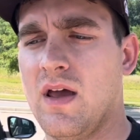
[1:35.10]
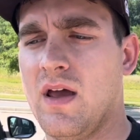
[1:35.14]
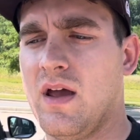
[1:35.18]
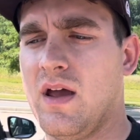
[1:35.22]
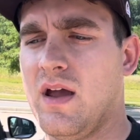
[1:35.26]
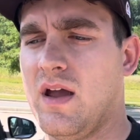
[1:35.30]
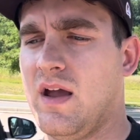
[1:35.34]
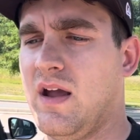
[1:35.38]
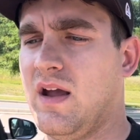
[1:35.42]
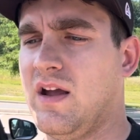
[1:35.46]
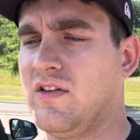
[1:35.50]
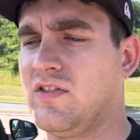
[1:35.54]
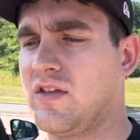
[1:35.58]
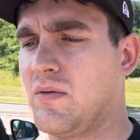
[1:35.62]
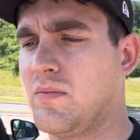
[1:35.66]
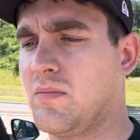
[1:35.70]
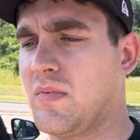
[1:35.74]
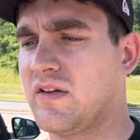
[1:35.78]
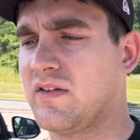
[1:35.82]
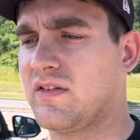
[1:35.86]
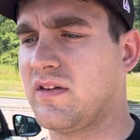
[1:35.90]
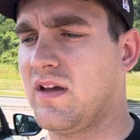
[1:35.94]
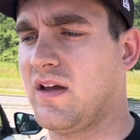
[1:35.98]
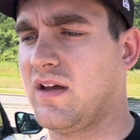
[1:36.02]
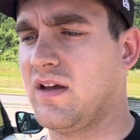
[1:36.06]
and the
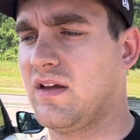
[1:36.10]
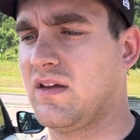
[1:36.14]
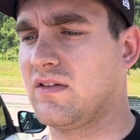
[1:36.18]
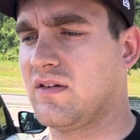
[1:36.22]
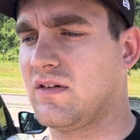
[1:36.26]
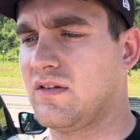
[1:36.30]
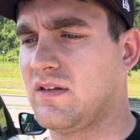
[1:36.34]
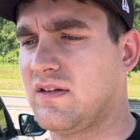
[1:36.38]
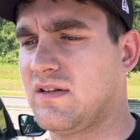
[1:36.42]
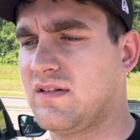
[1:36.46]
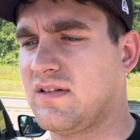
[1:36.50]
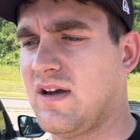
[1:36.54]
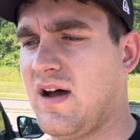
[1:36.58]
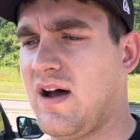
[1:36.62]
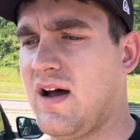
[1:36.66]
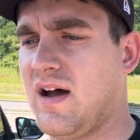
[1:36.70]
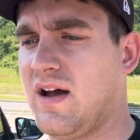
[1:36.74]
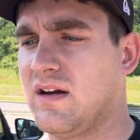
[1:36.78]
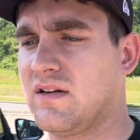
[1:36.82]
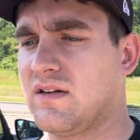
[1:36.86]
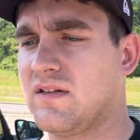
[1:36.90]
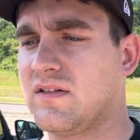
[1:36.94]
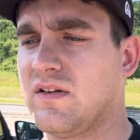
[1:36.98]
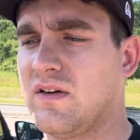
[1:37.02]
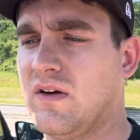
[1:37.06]
Mustang is on the
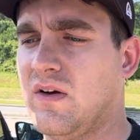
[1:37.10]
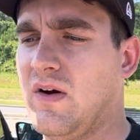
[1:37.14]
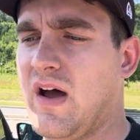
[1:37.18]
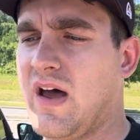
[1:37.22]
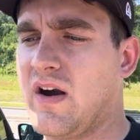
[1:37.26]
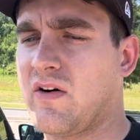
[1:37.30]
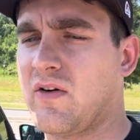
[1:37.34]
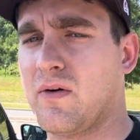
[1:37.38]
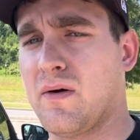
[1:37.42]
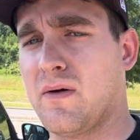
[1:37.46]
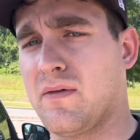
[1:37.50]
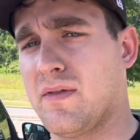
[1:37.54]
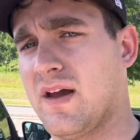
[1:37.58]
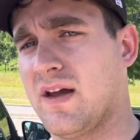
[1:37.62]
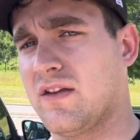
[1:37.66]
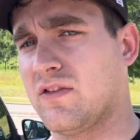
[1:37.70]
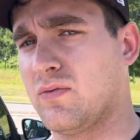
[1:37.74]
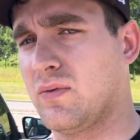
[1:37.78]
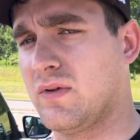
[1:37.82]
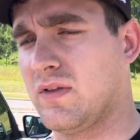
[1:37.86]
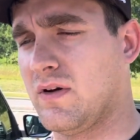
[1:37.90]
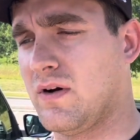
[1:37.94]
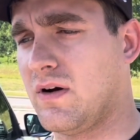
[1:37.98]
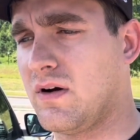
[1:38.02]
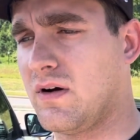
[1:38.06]
side. So I don't know if that's
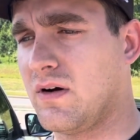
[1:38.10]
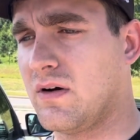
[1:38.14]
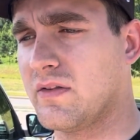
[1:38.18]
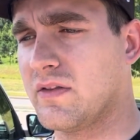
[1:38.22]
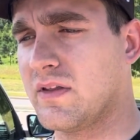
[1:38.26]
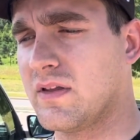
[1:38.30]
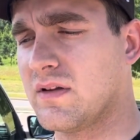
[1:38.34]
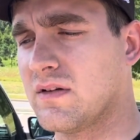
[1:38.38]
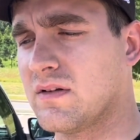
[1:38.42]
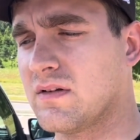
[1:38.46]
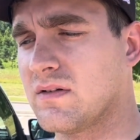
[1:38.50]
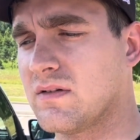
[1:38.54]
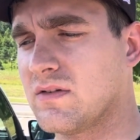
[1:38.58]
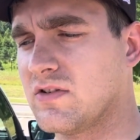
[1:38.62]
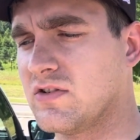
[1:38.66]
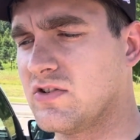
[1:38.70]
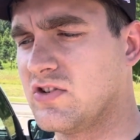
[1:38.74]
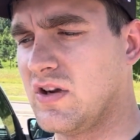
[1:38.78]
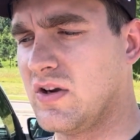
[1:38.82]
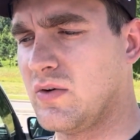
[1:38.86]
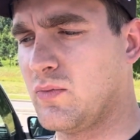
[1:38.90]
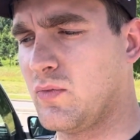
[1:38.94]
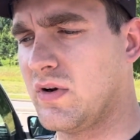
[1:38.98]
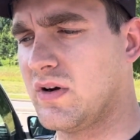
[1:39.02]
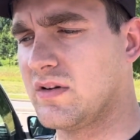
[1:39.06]
with all the
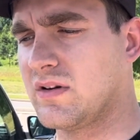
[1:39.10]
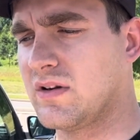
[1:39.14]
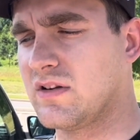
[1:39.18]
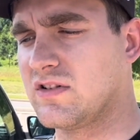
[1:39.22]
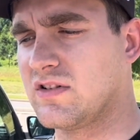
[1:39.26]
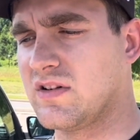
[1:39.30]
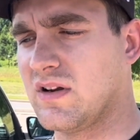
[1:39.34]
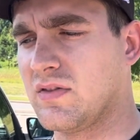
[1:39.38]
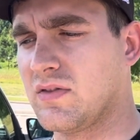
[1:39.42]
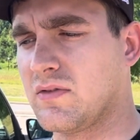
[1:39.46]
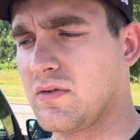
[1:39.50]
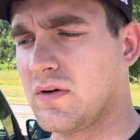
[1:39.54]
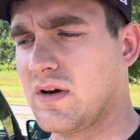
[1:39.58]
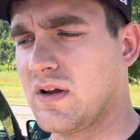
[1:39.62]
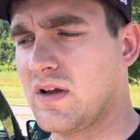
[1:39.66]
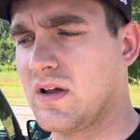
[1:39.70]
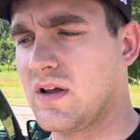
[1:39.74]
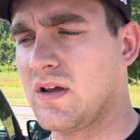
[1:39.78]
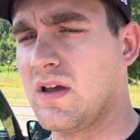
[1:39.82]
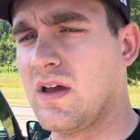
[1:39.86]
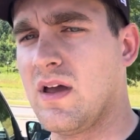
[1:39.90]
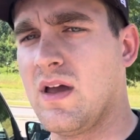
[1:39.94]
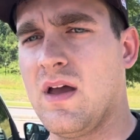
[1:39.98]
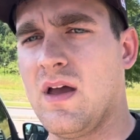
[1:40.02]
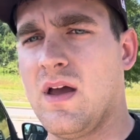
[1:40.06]
Gen 1 to Gen
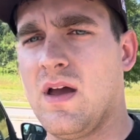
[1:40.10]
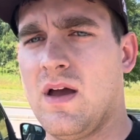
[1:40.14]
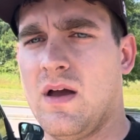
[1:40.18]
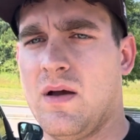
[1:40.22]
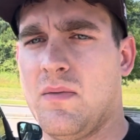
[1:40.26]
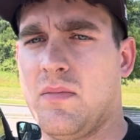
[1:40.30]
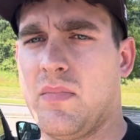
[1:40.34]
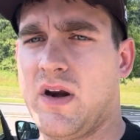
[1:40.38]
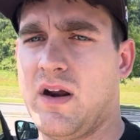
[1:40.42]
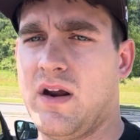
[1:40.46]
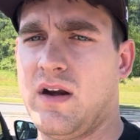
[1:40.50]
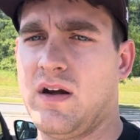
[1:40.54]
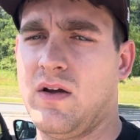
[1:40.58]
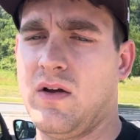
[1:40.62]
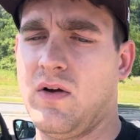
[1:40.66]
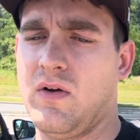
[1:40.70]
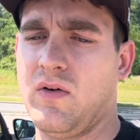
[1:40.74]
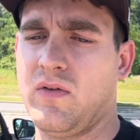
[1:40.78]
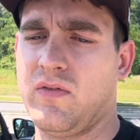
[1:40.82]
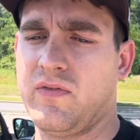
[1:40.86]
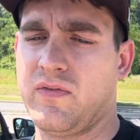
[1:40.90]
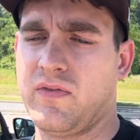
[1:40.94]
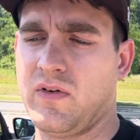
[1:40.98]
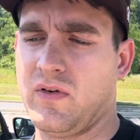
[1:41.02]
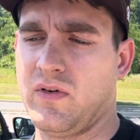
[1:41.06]
3, but I
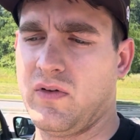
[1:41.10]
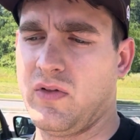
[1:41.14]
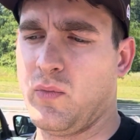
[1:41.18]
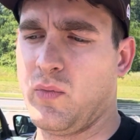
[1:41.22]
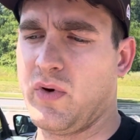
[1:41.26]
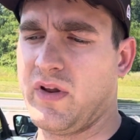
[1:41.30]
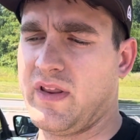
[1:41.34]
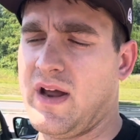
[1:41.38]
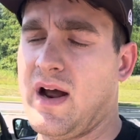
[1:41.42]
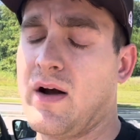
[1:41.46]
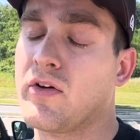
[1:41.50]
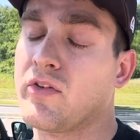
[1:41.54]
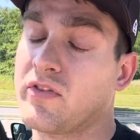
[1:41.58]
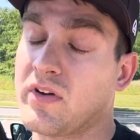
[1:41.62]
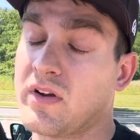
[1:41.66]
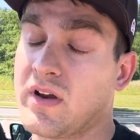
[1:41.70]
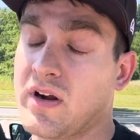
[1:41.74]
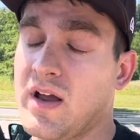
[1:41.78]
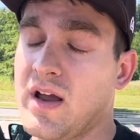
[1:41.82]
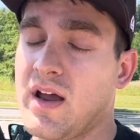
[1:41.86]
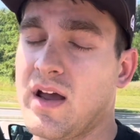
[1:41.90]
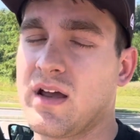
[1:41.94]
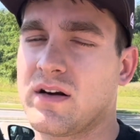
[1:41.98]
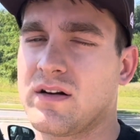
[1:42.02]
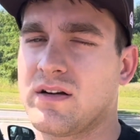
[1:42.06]
know for the one I was looking
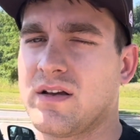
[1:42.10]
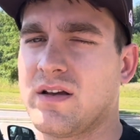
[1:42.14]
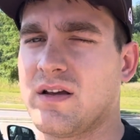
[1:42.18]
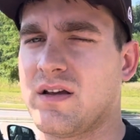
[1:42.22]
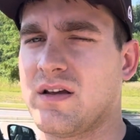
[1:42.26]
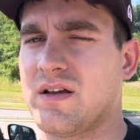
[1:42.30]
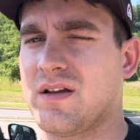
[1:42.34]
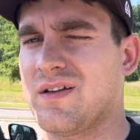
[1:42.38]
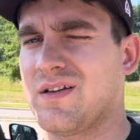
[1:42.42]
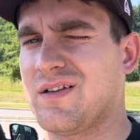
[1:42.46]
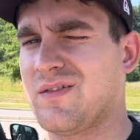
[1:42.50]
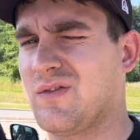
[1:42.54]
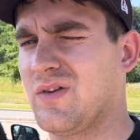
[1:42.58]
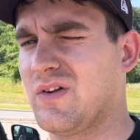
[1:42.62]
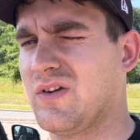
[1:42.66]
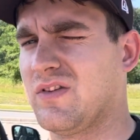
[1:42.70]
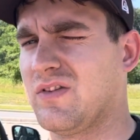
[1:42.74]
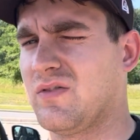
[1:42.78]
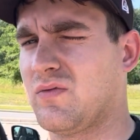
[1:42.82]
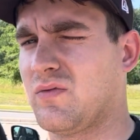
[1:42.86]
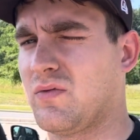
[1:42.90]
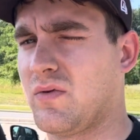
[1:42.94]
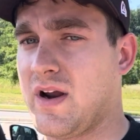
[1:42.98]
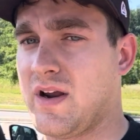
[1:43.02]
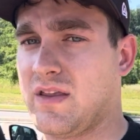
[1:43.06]
at, it
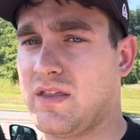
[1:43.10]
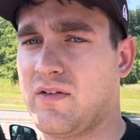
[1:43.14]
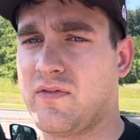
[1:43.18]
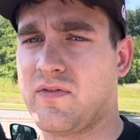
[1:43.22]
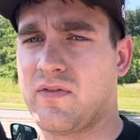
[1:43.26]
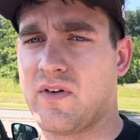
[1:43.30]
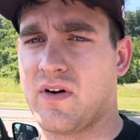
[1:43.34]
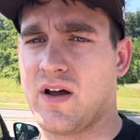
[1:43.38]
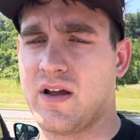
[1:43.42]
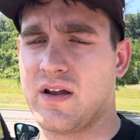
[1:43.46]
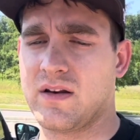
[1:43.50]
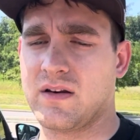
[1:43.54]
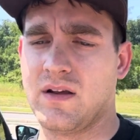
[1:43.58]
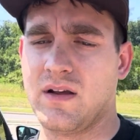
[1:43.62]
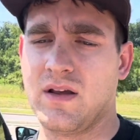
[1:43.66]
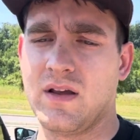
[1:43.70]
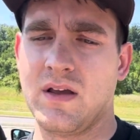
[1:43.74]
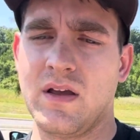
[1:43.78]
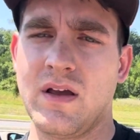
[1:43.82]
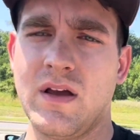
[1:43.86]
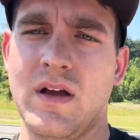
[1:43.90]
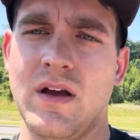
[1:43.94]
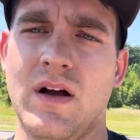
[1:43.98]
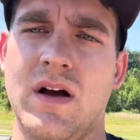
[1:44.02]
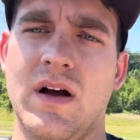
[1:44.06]
was right in the front.
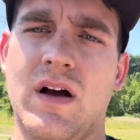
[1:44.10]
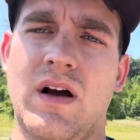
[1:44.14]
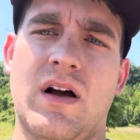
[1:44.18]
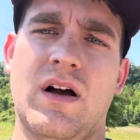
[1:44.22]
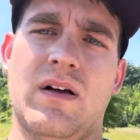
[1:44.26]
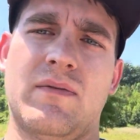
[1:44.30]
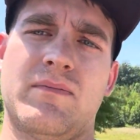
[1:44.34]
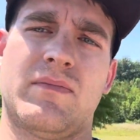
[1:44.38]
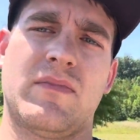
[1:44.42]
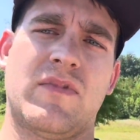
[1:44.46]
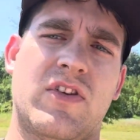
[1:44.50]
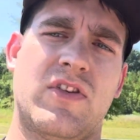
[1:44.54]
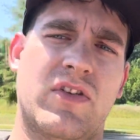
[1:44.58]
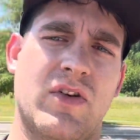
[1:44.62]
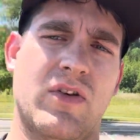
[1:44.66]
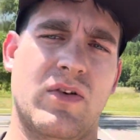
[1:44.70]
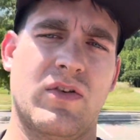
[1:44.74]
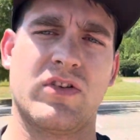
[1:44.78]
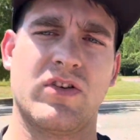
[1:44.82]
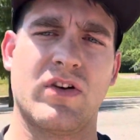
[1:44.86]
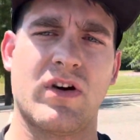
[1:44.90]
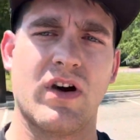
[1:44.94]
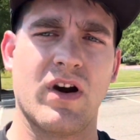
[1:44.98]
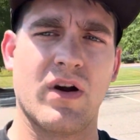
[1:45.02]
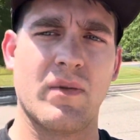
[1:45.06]
So
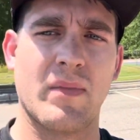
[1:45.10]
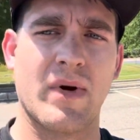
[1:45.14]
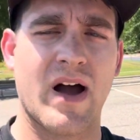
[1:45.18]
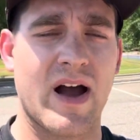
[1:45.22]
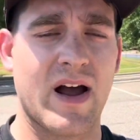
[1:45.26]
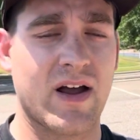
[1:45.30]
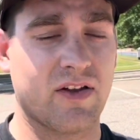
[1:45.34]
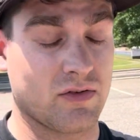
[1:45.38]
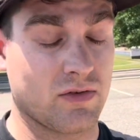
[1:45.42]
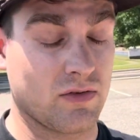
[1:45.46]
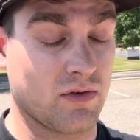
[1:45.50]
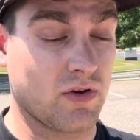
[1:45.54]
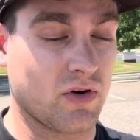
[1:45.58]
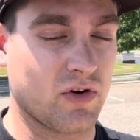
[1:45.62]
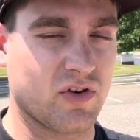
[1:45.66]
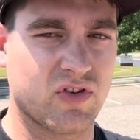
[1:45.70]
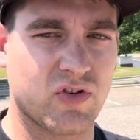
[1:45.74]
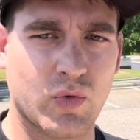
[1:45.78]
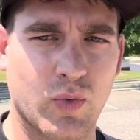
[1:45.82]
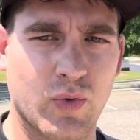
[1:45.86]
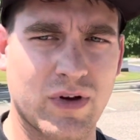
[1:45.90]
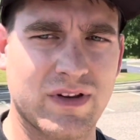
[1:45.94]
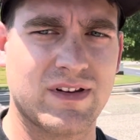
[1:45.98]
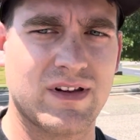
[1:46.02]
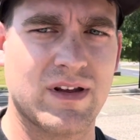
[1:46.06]
sorry, my eyes are a little
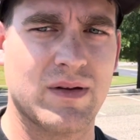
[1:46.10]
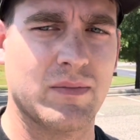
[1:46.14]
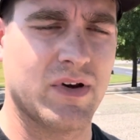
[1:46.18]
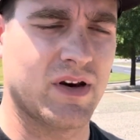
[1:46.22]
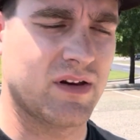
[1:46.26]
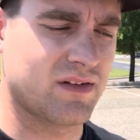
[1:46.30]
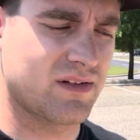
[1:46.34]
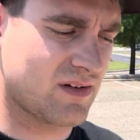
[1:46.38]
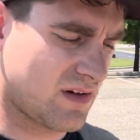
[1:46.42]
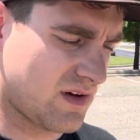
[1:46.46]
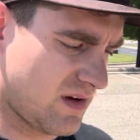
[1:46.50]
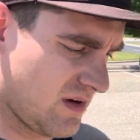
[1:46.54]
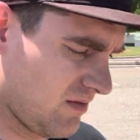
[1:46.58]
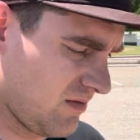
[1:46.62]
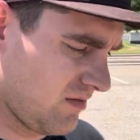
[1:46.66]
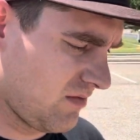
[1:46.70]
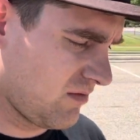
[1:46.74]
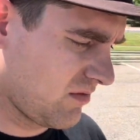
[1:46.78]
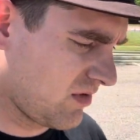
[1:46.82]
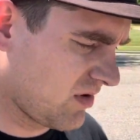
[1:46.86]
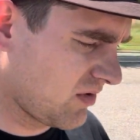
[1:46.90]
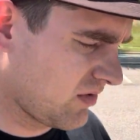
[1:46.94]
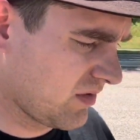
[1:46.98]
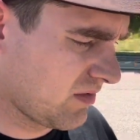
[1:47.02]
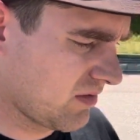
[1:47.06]
squinty, but it's
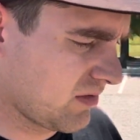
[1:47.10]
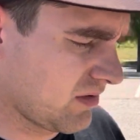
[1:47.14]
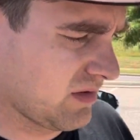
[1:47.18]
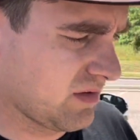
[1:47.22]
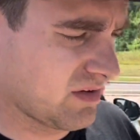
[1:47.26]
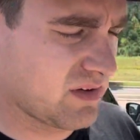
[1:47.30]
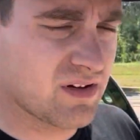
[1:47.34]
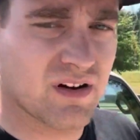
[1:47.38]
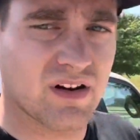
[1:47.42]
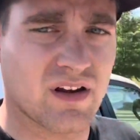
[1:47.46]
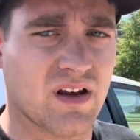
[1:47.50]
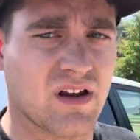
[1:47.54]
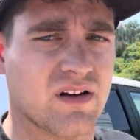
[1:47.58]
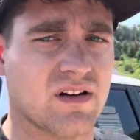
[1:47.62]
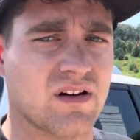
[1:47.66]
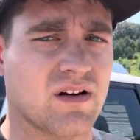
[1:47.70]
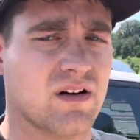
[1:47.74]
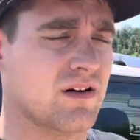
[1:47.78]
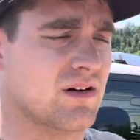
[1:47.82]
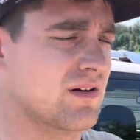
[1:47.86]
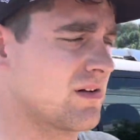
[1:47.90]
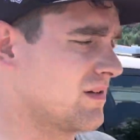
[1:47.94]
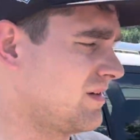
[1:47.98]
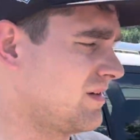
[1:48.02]
really sunny out here.